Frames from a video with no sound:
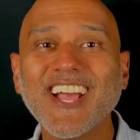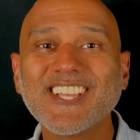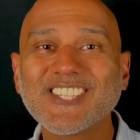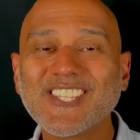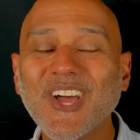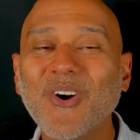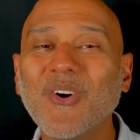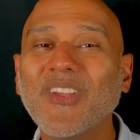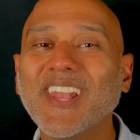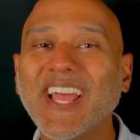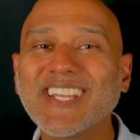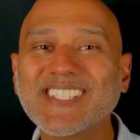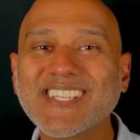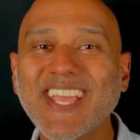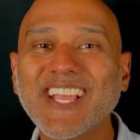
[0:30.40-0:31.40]
So
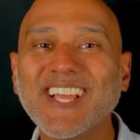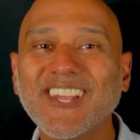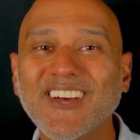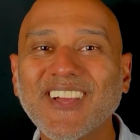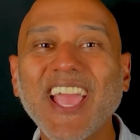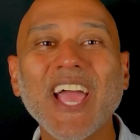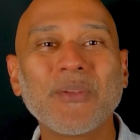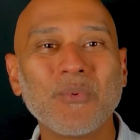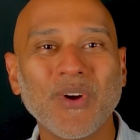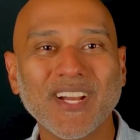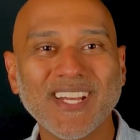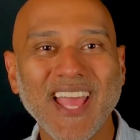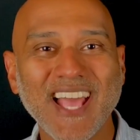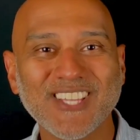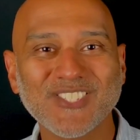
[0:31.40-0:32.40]
let's take a look at what
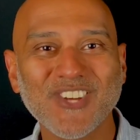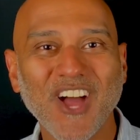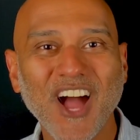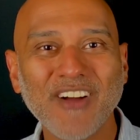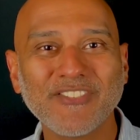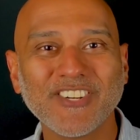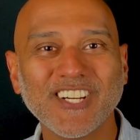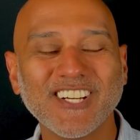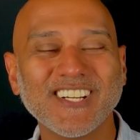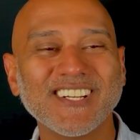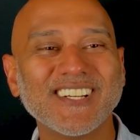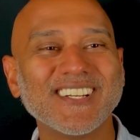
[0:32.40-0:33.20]
it has to offer.